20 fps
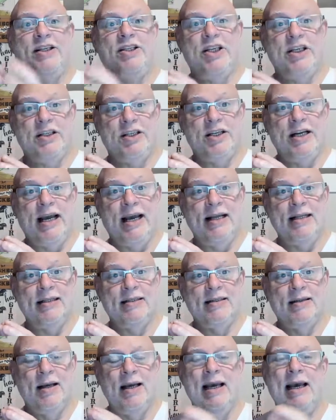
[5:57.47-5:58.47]
Chit
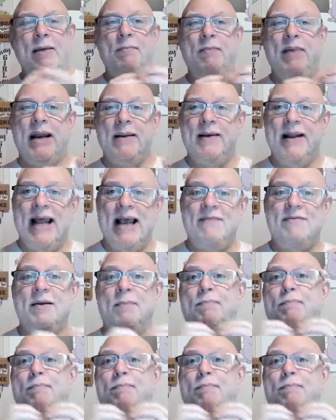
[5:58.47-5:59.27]
Chats, but I'm going to have to